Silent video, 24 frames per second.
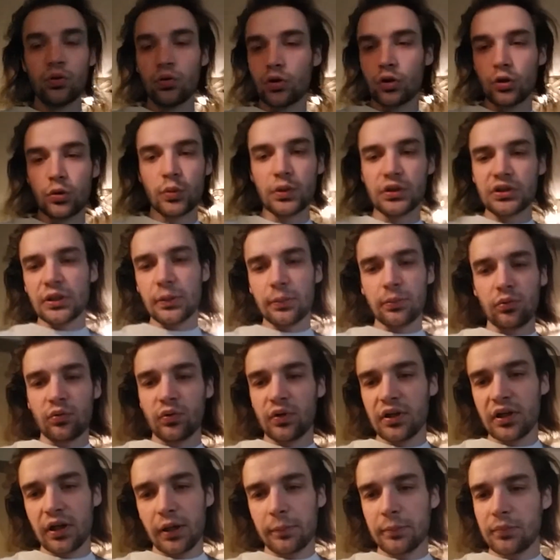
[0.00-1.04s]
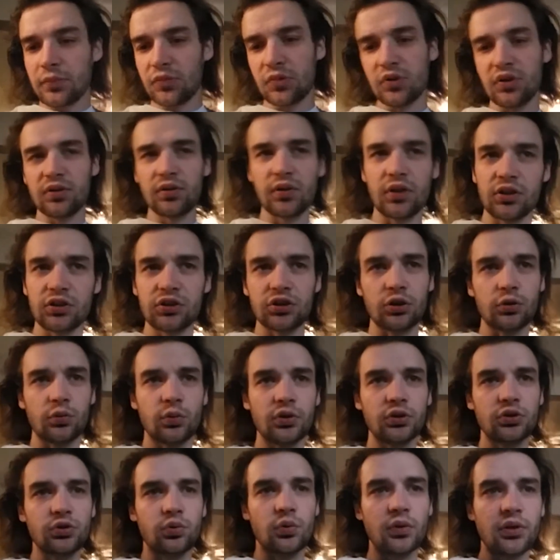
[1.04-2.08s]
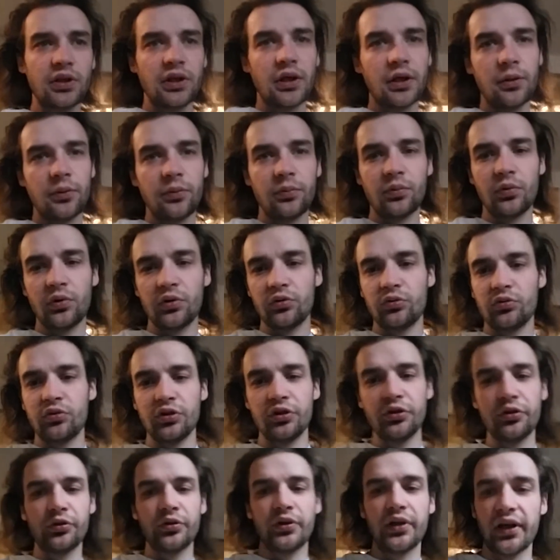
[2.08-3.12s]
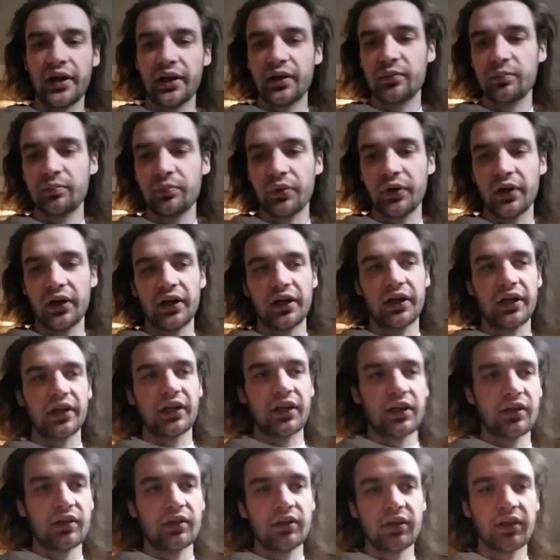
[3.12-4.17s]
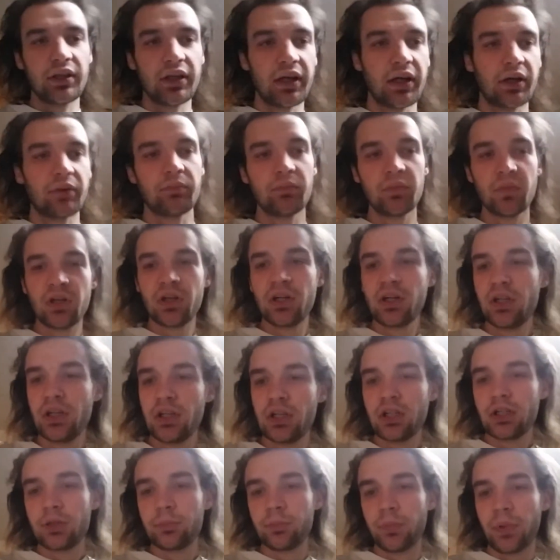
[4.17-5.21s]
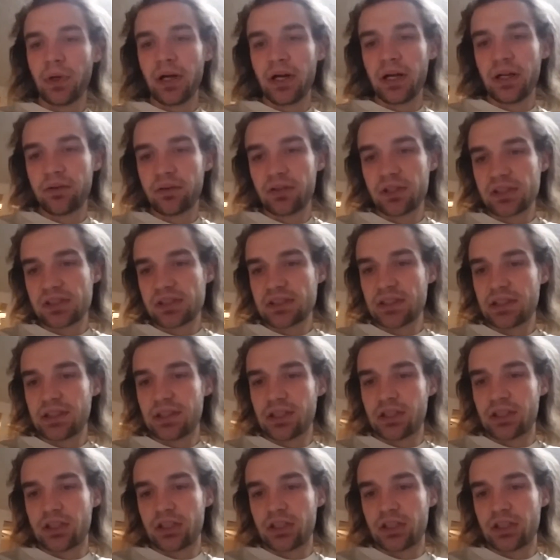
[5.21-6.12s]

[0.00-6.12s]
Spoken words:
or whichever one, I'm not sure which one I will do yet, but yeah. But anyways,